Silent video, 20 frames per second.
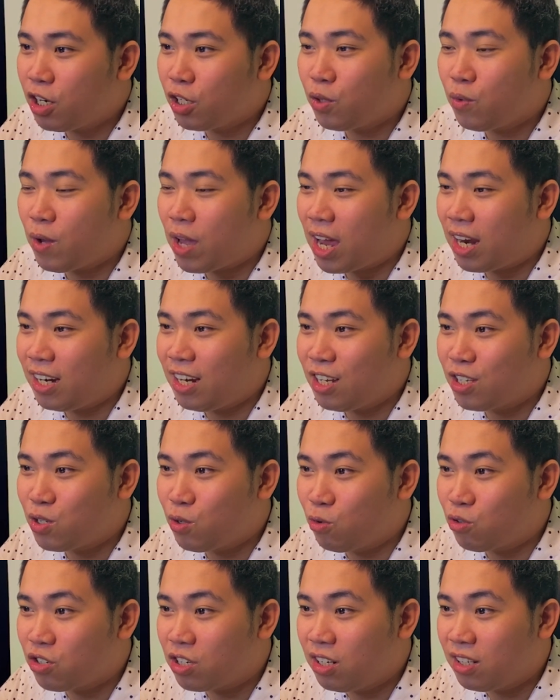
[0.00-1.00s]
to any
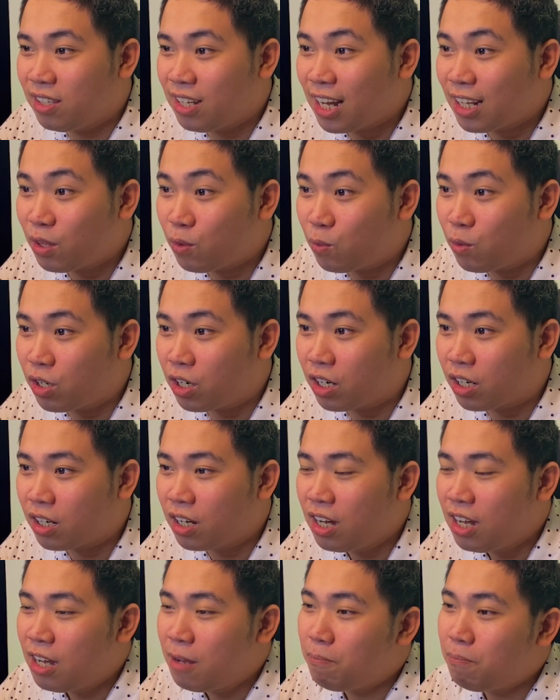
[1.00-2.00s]
social network,
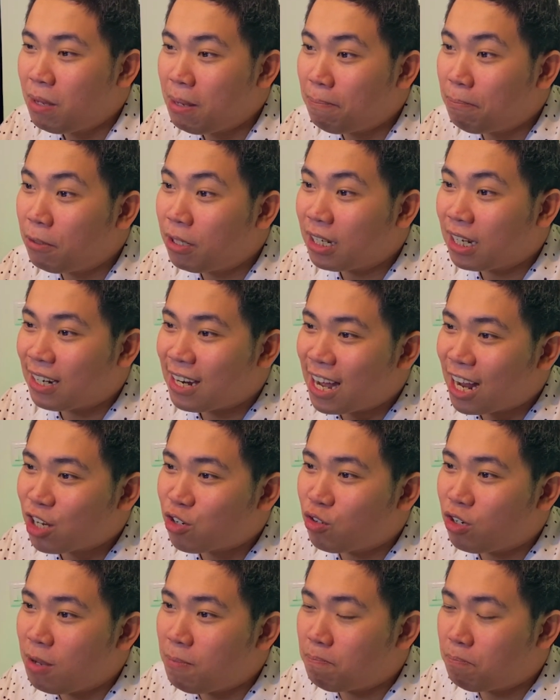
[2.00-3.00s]
people can
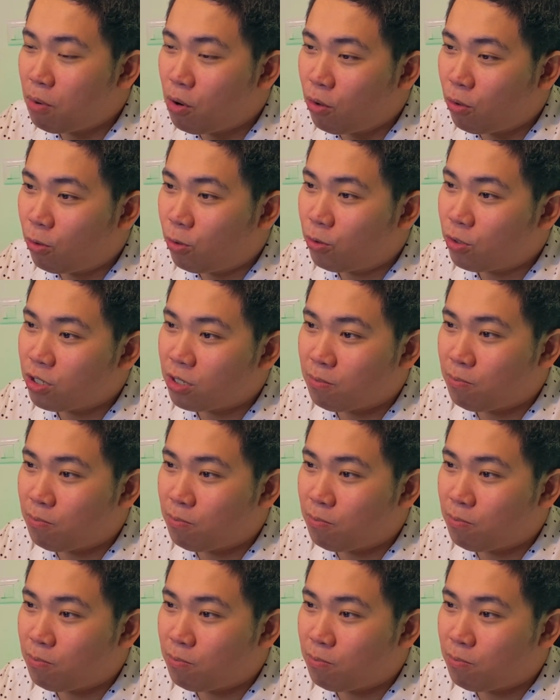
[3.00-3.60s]
actually post